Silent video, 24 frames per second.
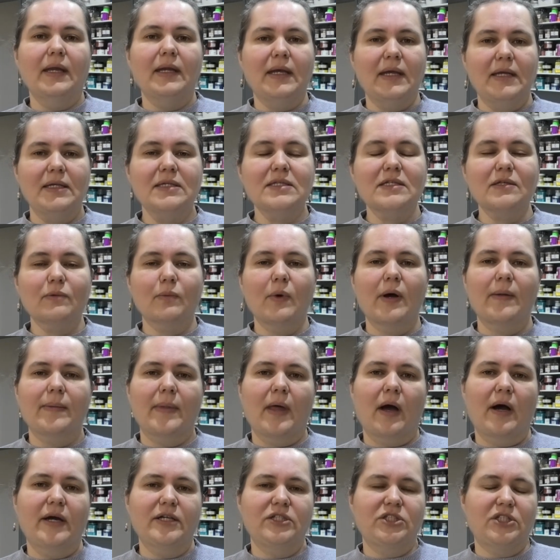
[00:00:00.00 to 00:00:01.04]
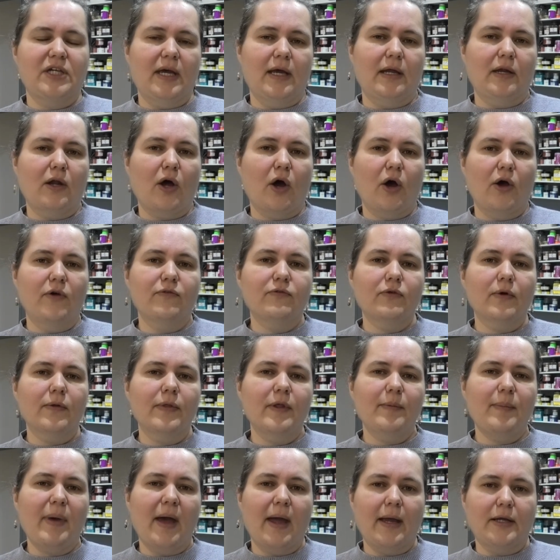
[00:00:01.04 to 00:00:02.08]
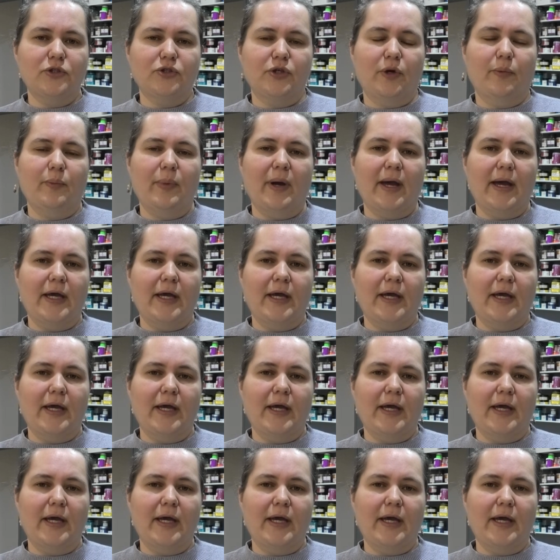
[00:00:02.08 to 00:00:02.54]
it is the one that I shared over on the Patreon